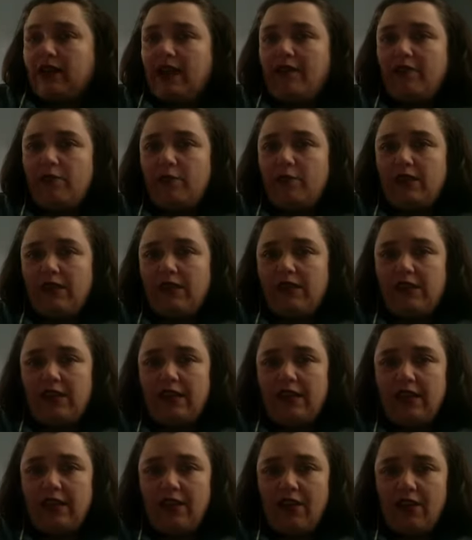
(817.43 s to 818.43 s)
Have you been
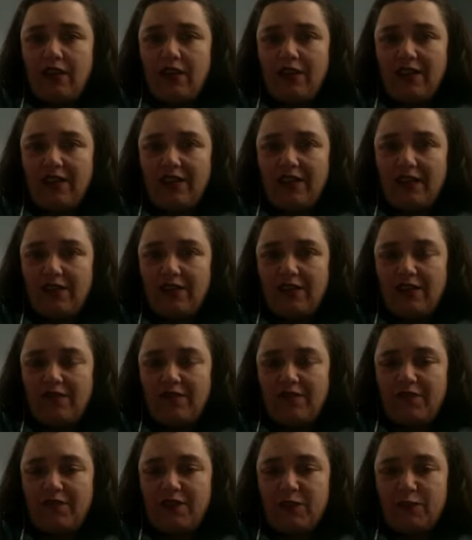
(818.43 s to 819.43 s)
seeing all the
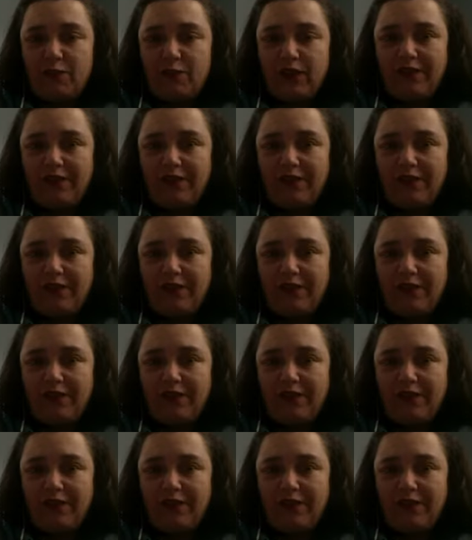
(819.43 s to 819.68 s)
spring